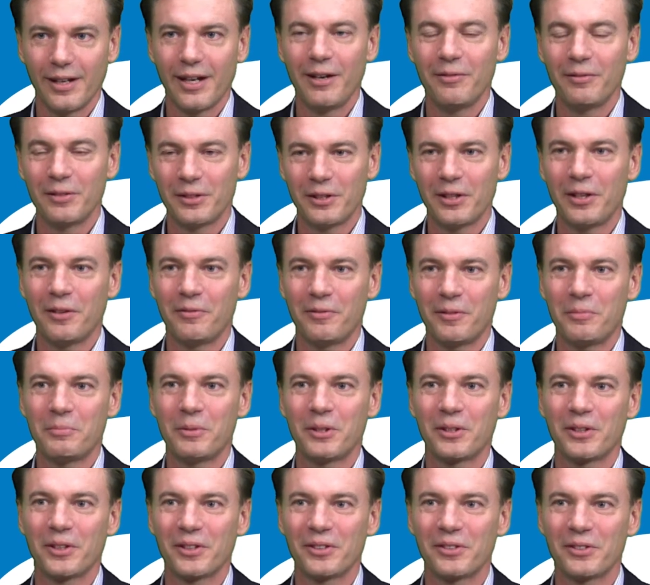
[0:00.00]
a tougher
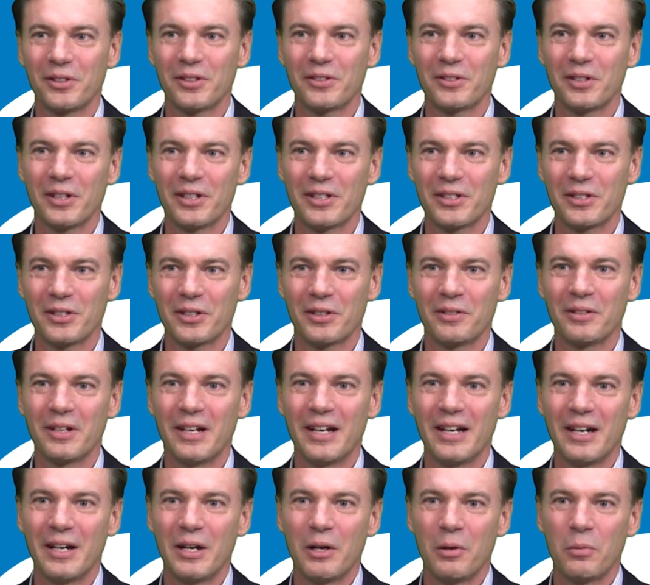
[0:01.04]
market situation,
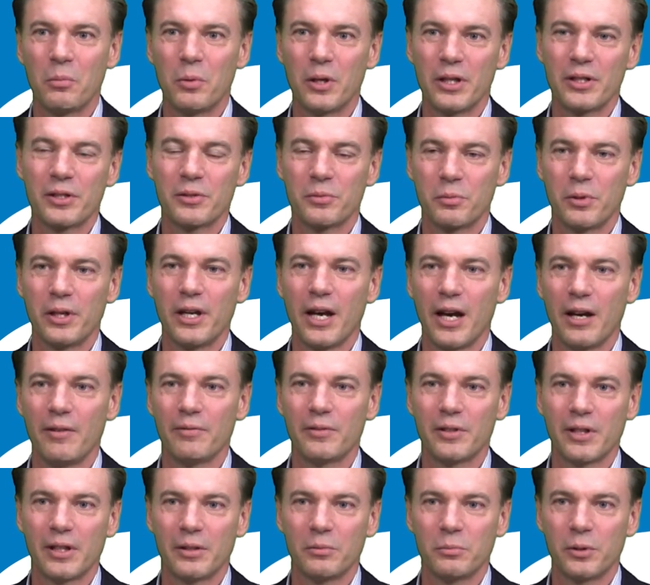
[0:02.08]
which we have
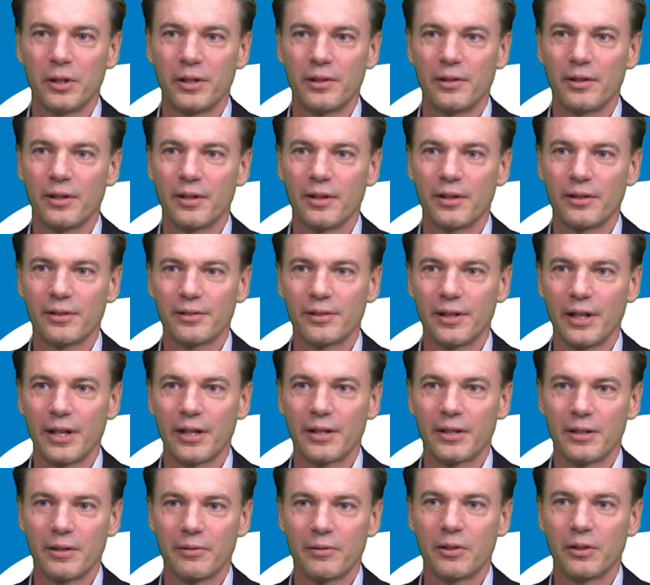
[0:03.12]
done with
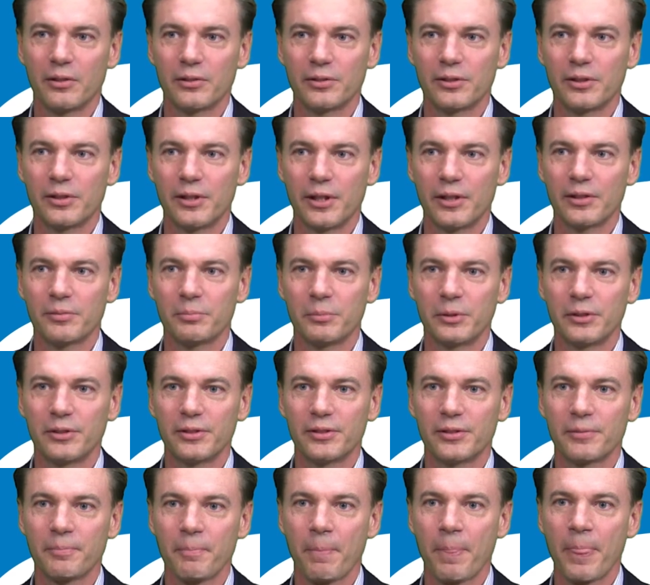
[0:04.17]
selective cost
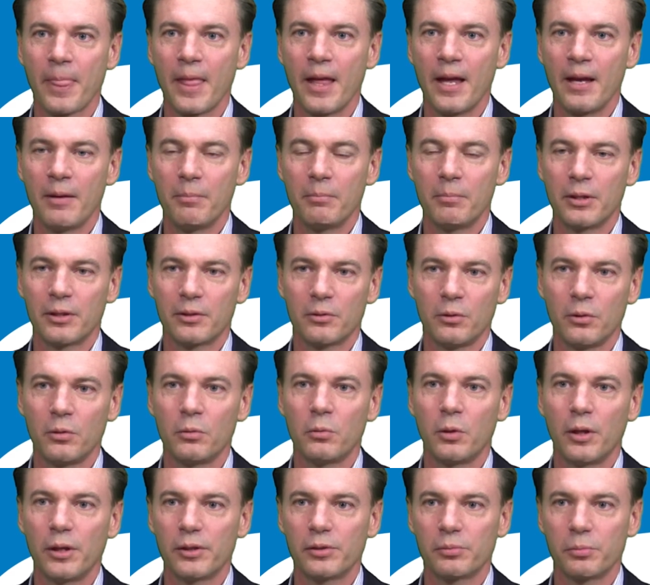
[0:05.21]
adjustments, but
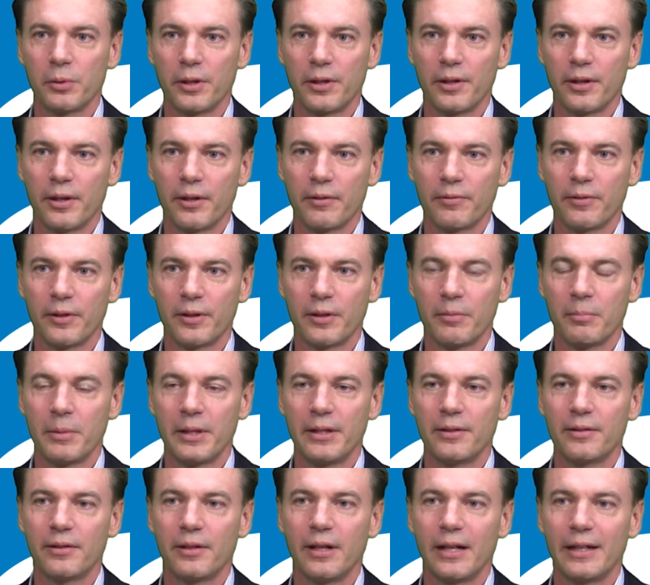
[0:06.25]
always with the
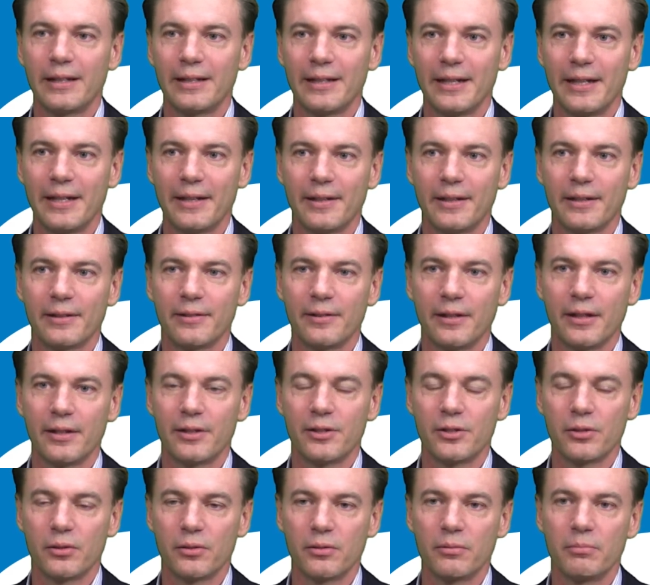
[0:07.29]
fundamental idea that they
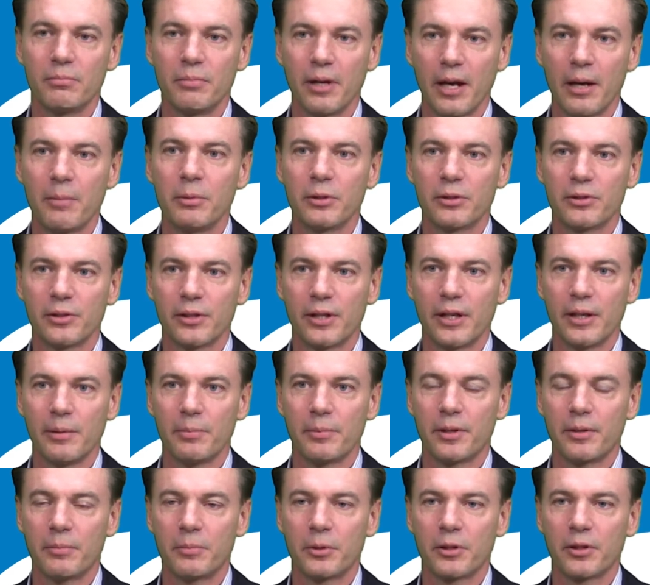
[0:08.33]
should be able to keep
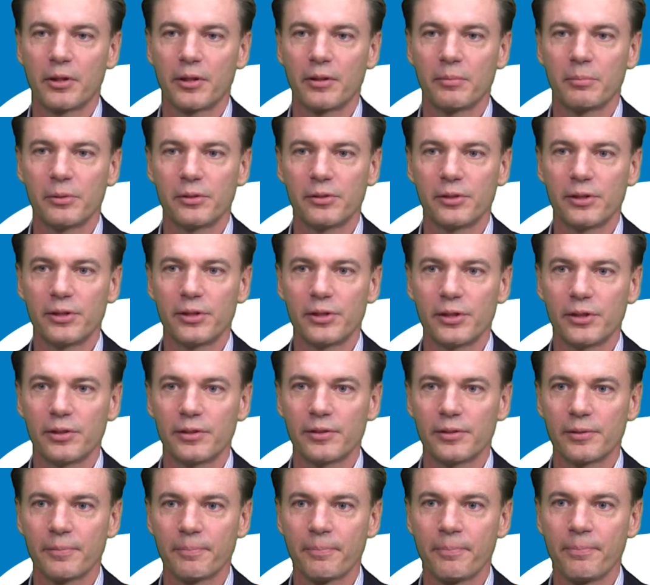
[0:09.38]
their market positions.